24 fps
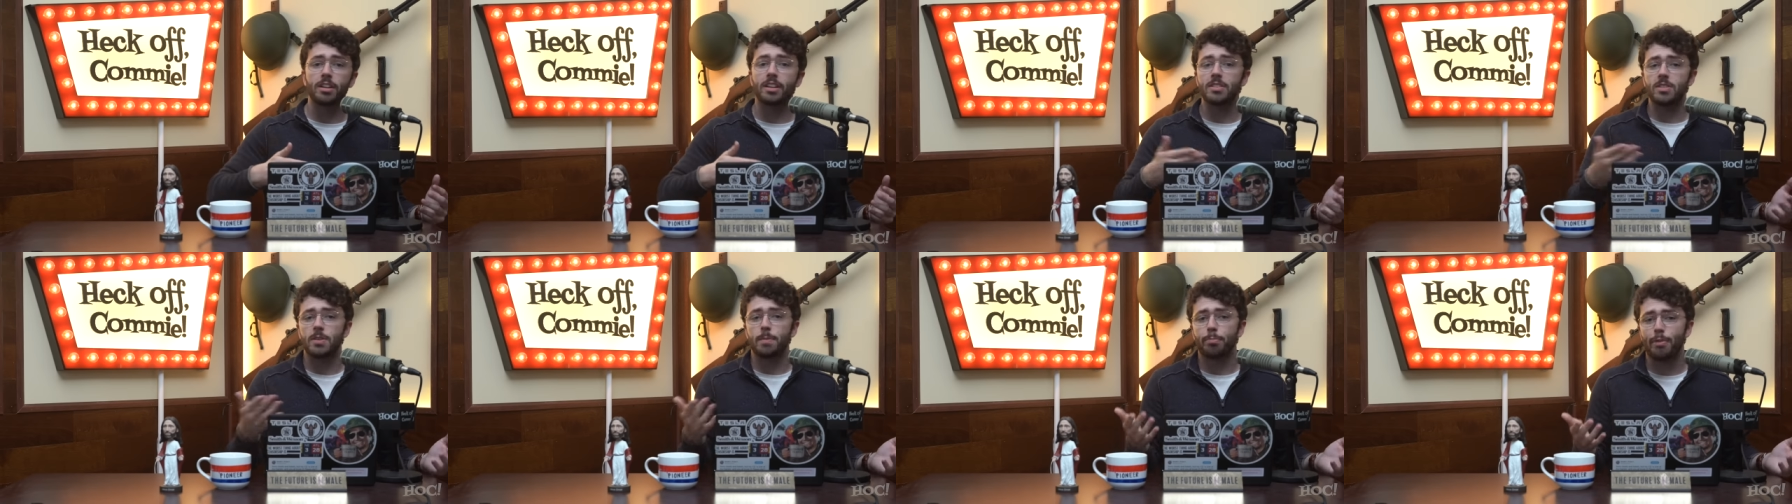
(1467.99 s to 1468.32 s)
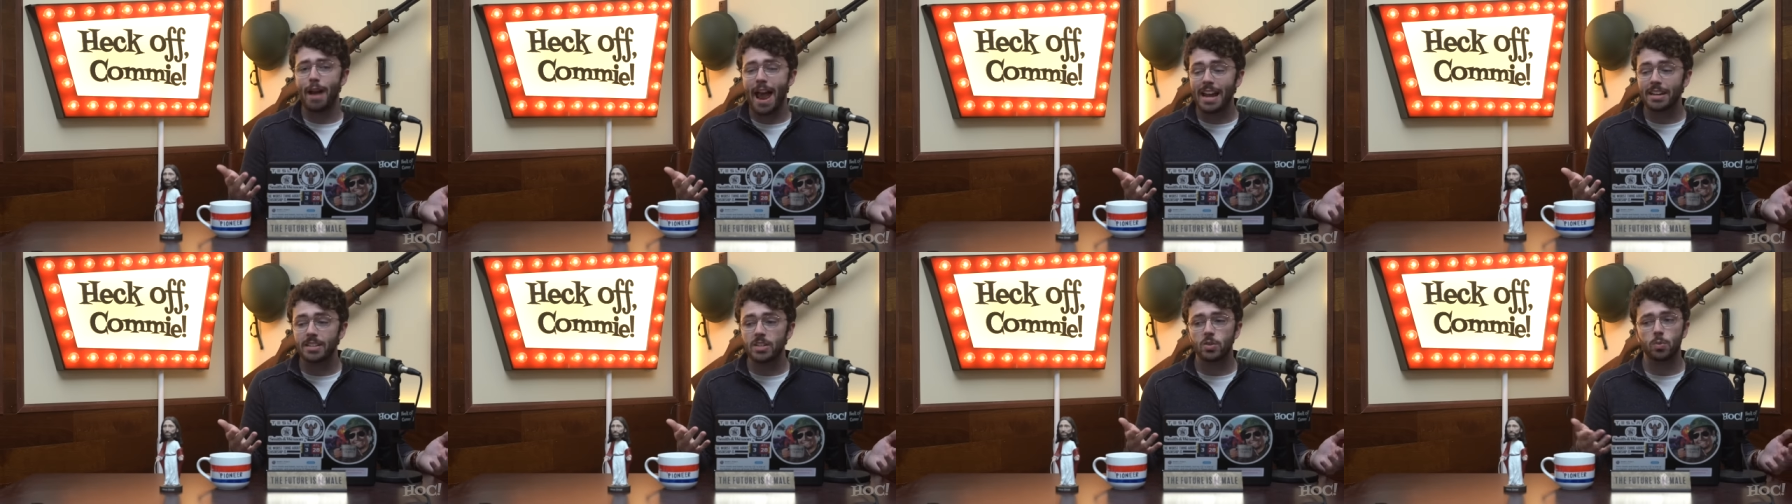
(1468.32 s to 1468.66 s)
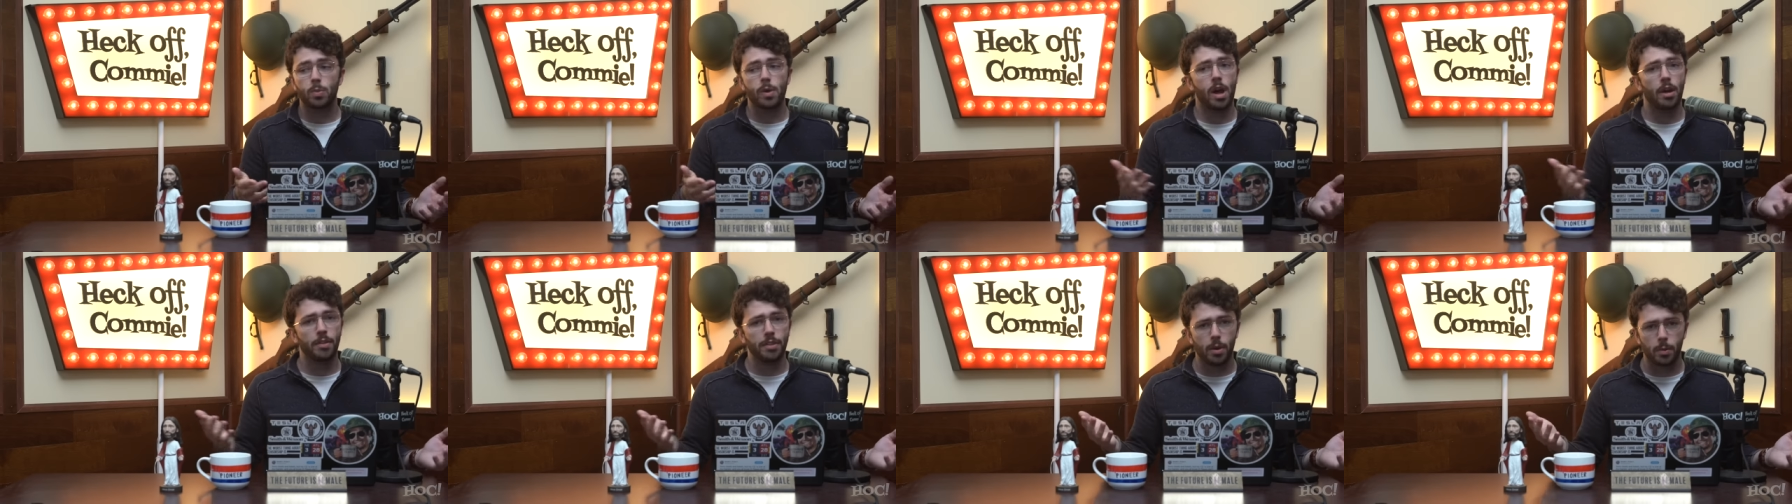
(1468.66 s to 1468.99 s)
because in practice,
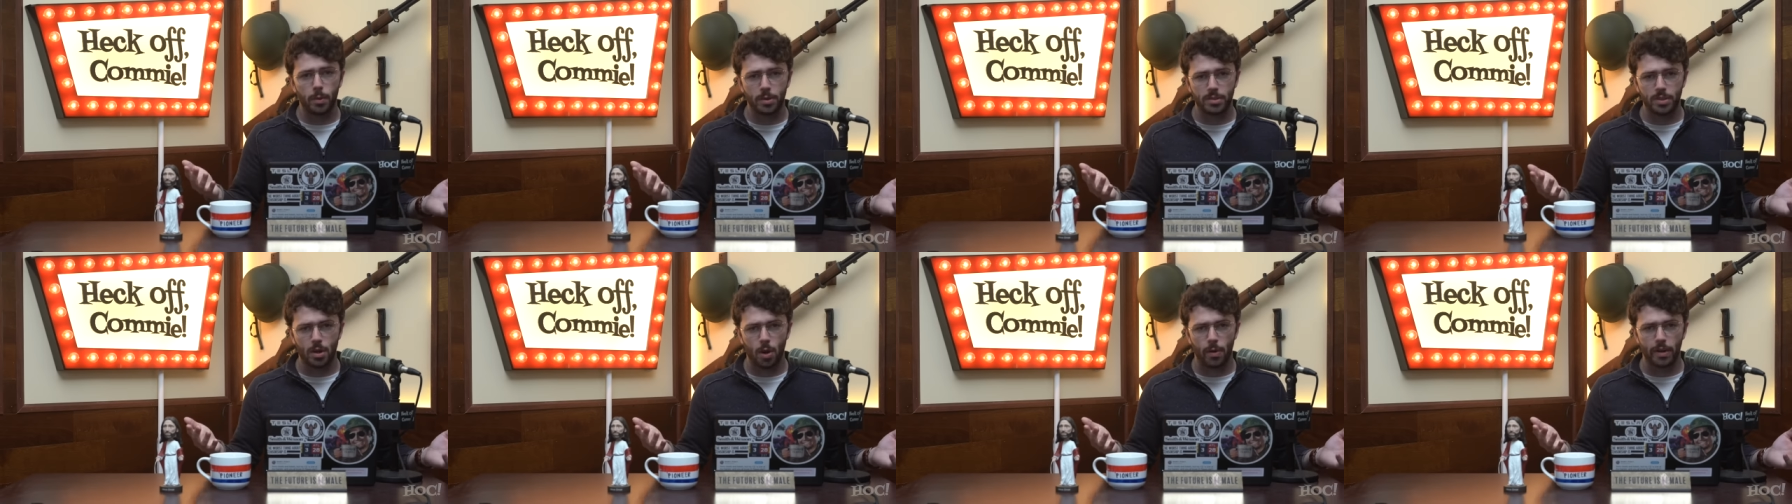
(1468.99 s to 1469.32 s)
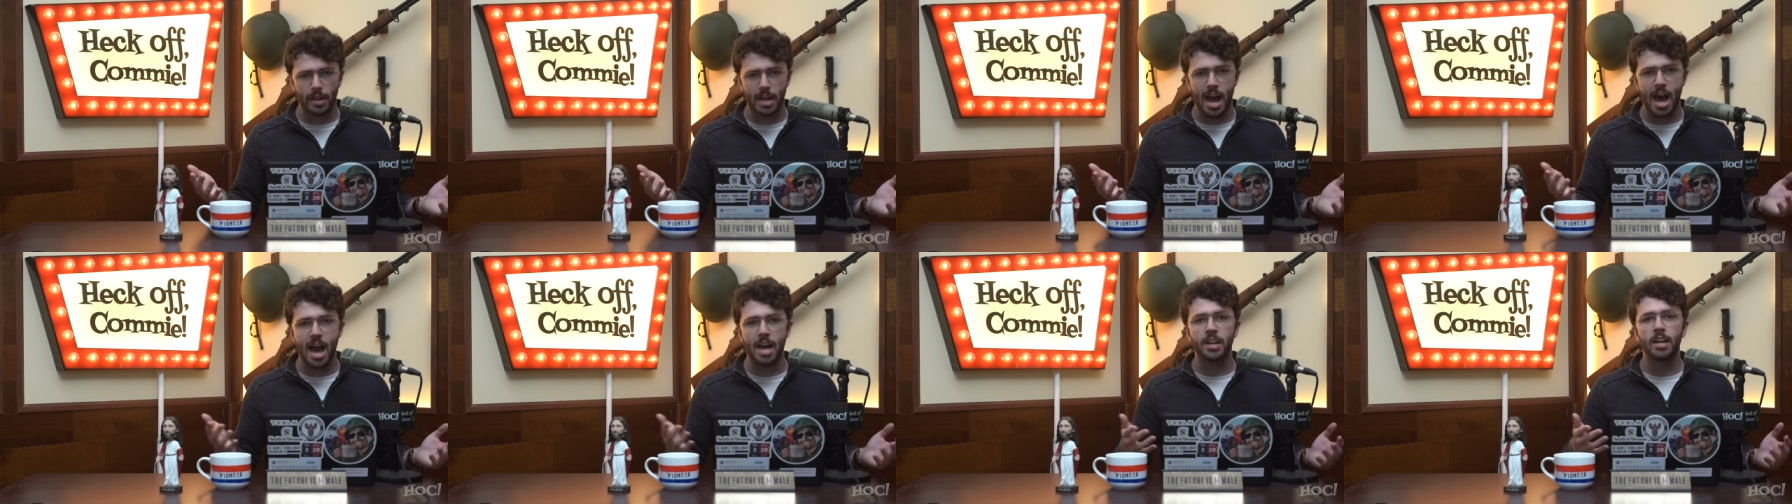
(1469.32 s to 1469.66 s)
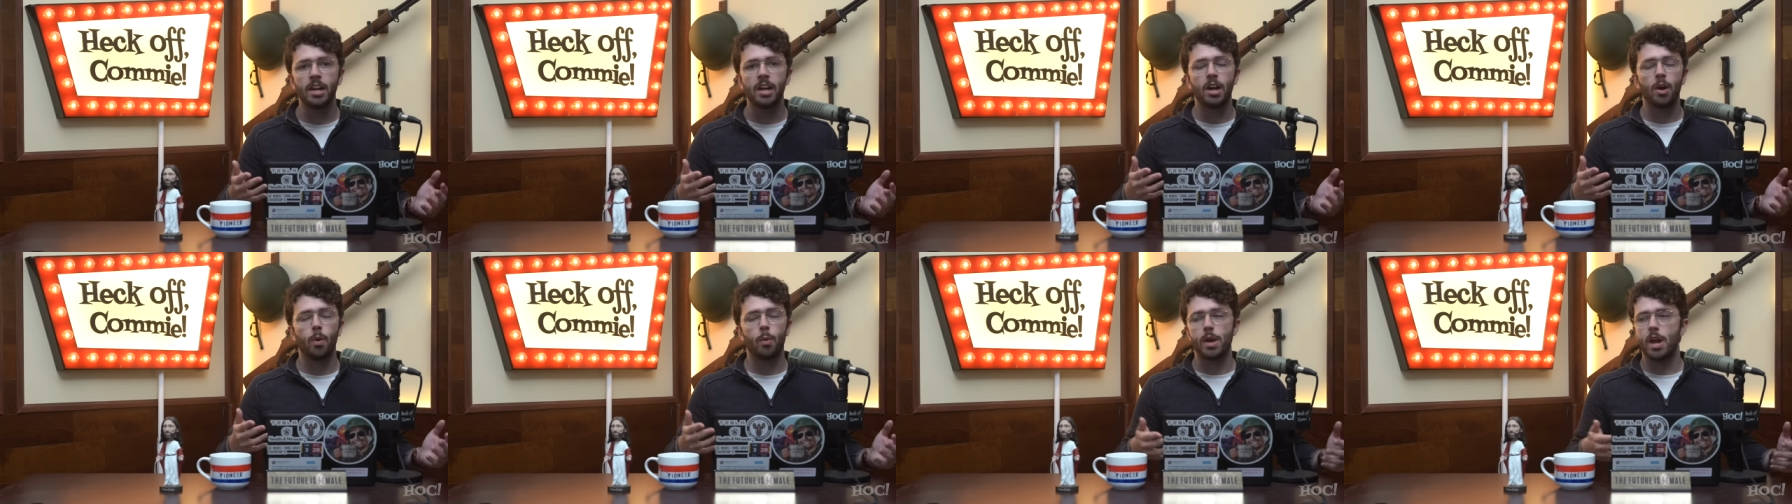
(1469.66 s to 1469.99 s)
we all know what's going on,
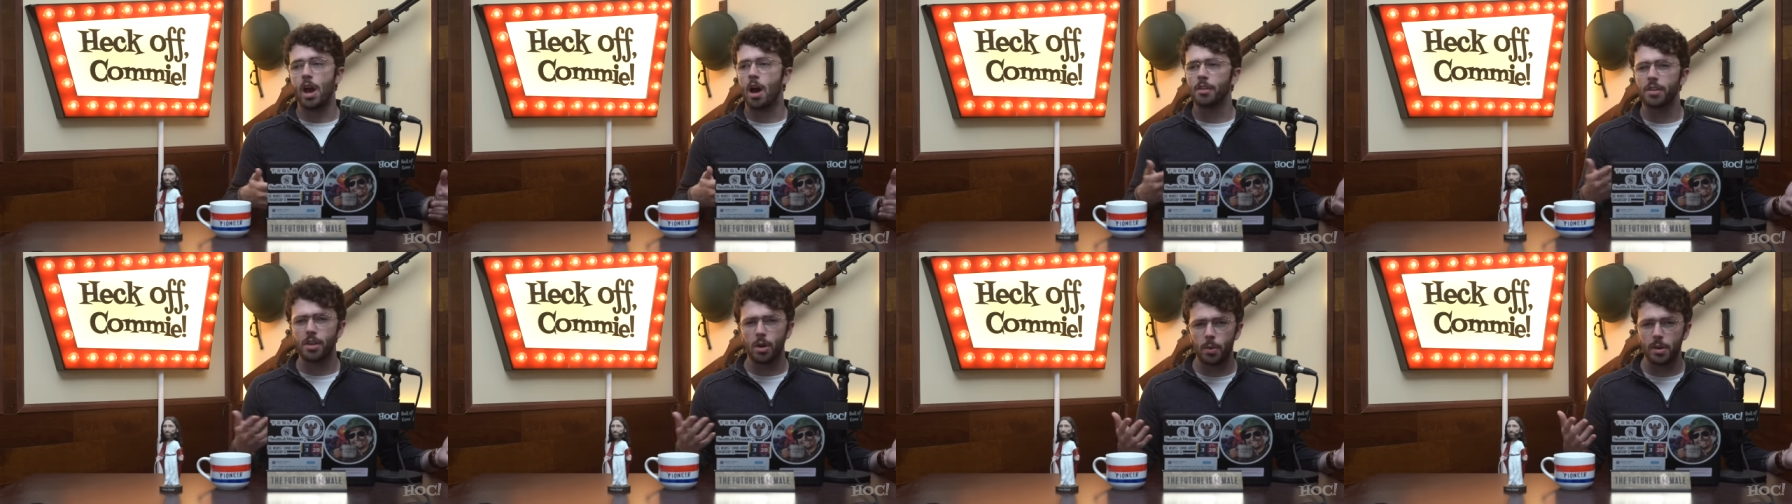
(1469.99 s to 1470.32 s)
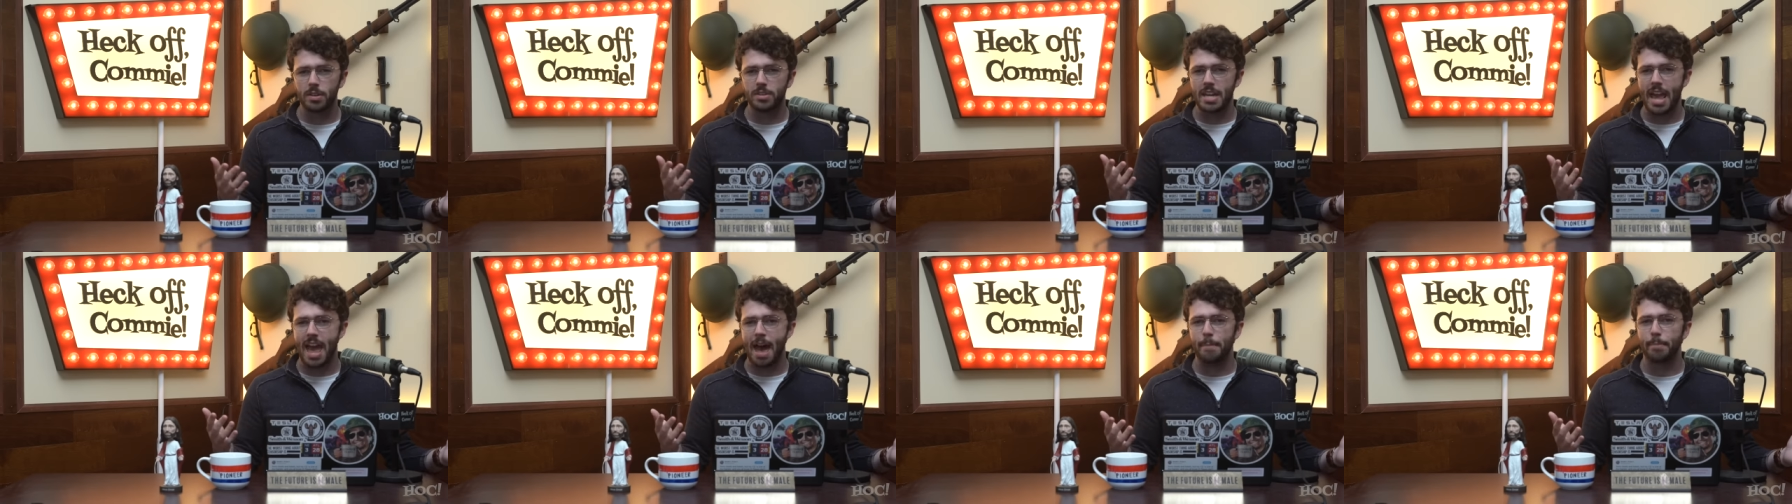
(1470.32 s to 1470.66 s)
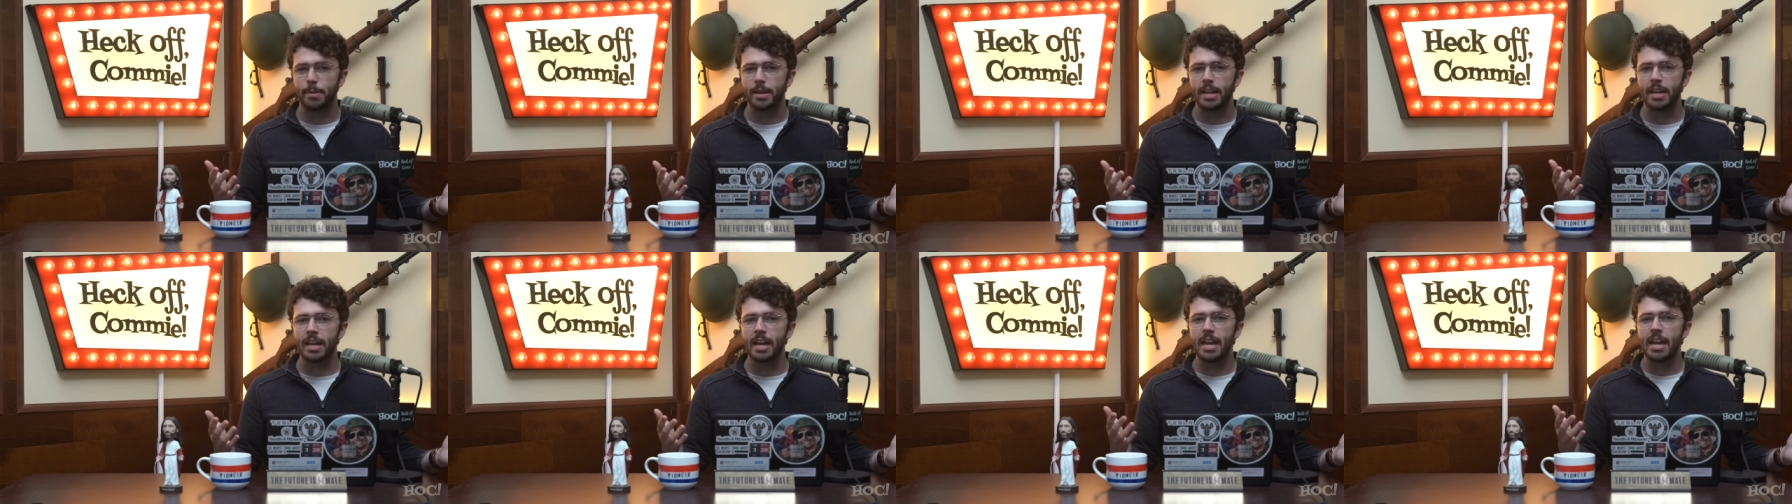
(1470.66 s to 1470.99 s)
we all know what's
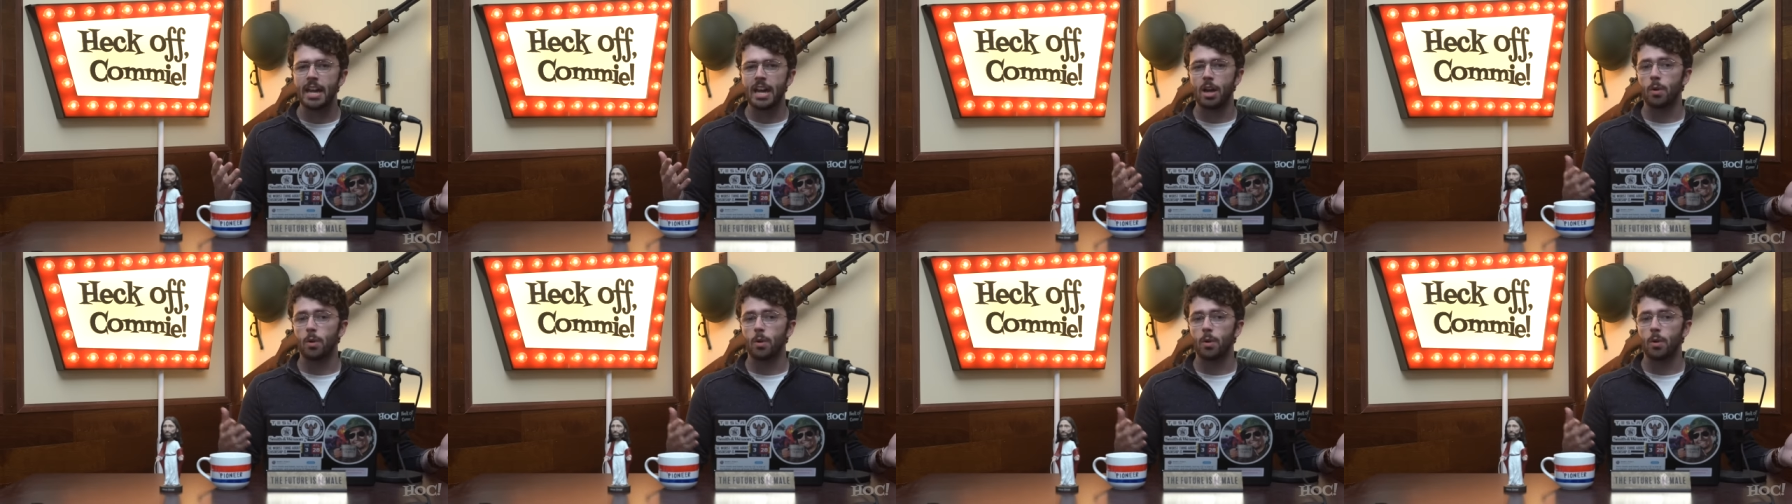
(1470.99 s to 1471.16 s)
happening,